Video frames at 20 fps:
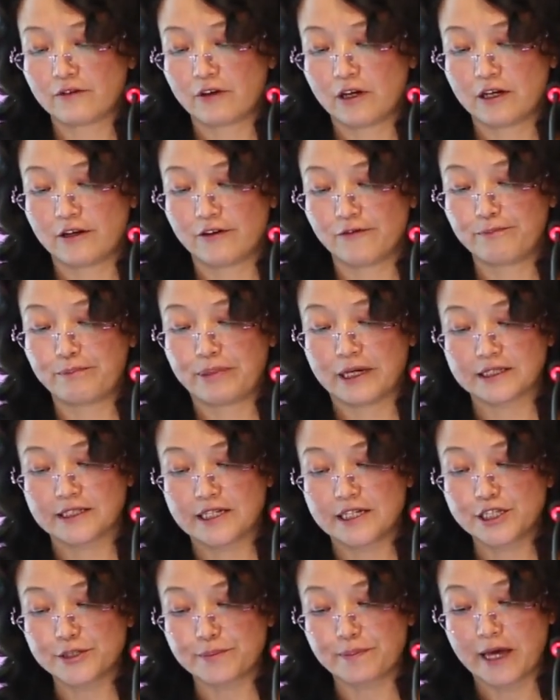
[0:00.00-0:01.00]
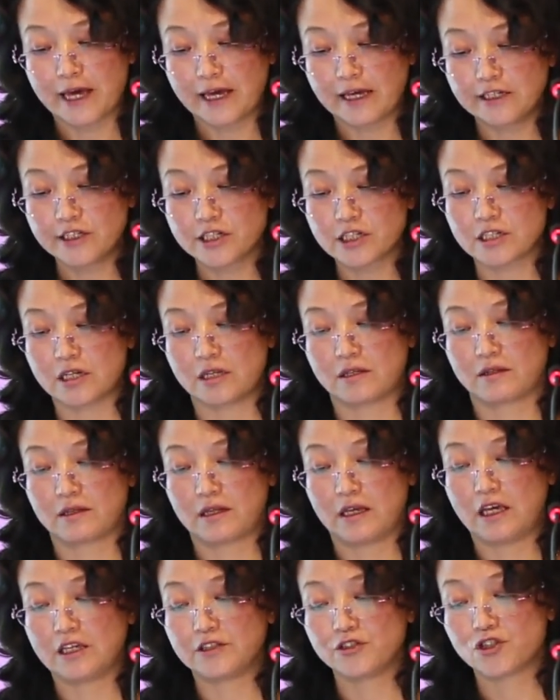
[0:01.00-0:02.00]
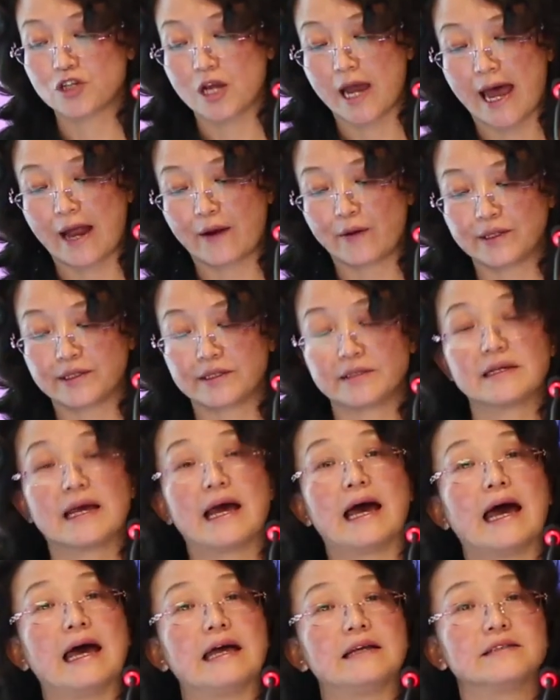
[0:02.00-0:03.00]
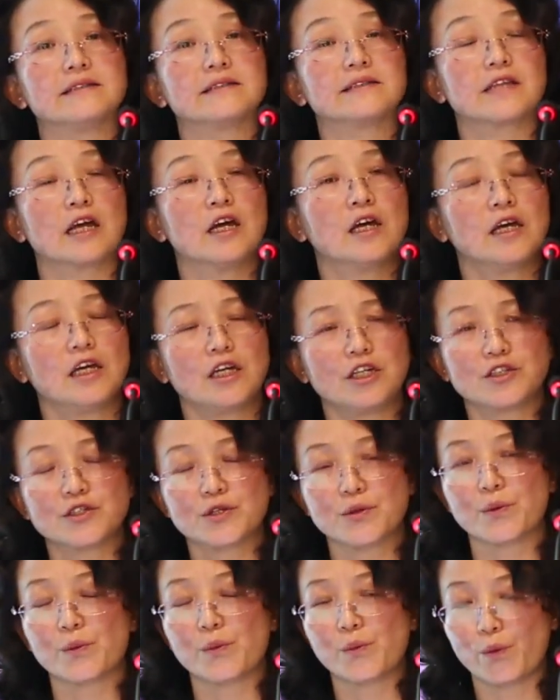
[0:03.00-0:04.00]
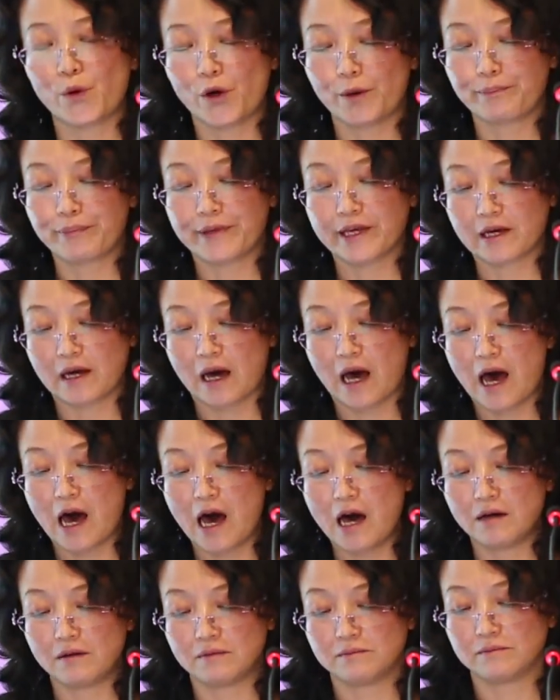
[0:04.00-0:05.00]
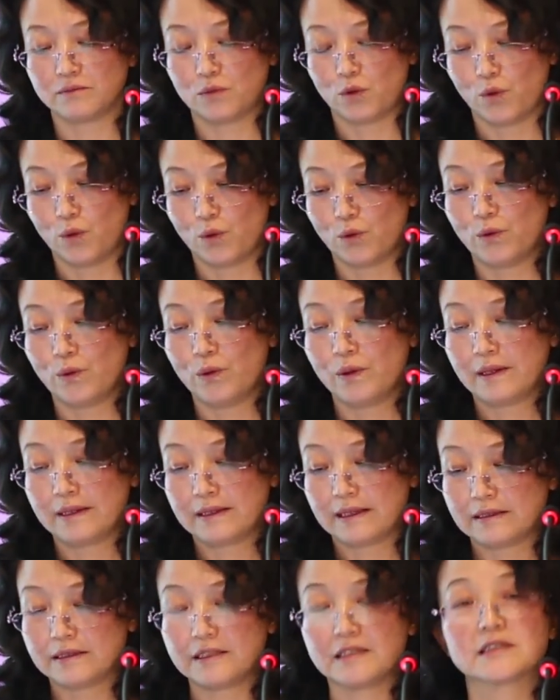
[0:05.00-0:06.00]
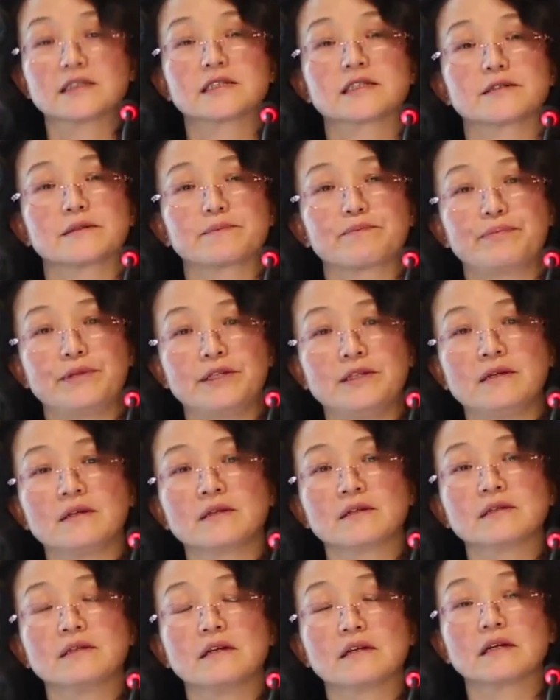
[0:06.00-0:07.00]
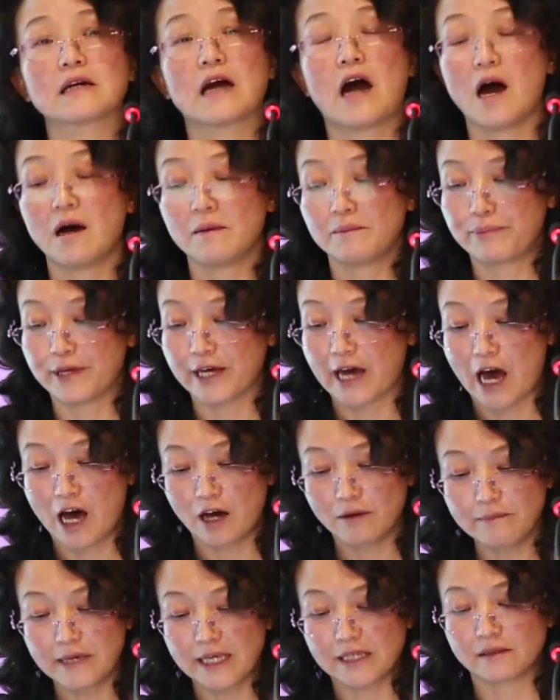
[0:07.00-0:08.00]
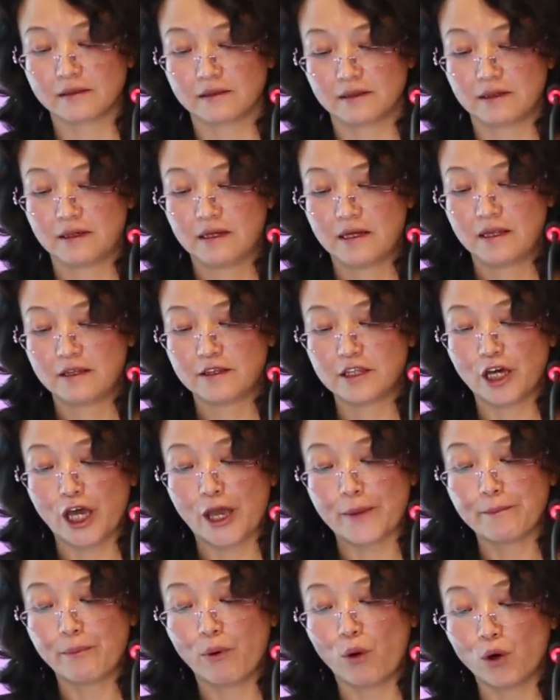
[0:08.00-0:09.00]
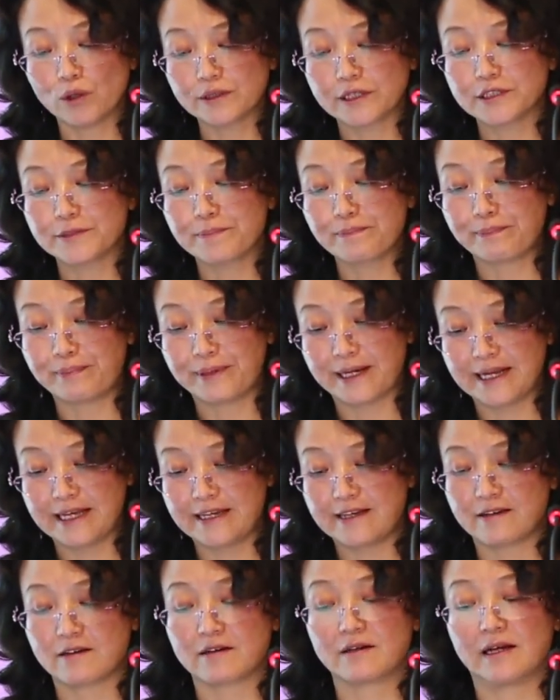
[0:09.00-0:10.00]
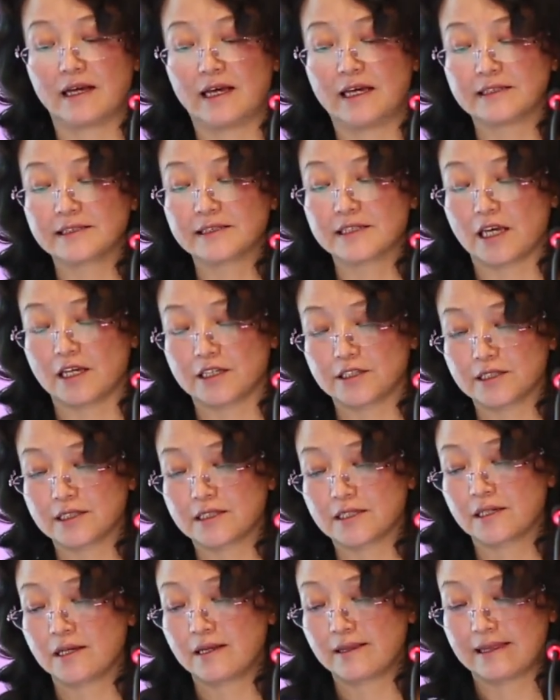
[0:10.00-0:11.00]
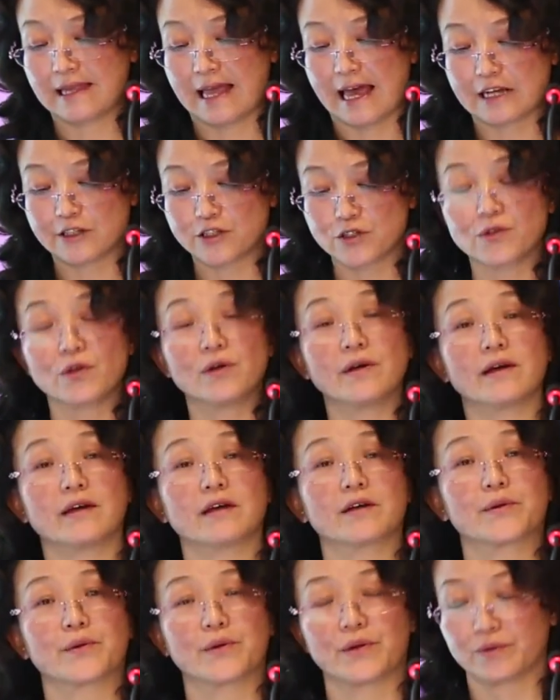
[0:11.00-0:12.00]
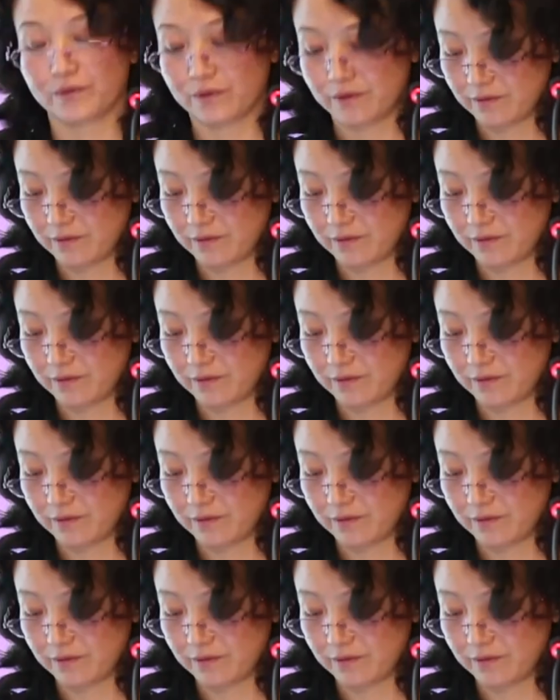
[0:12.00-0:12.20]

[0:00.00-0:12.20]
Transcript: of participation in charity, and it will become, or it's becoming, an important player in the international era.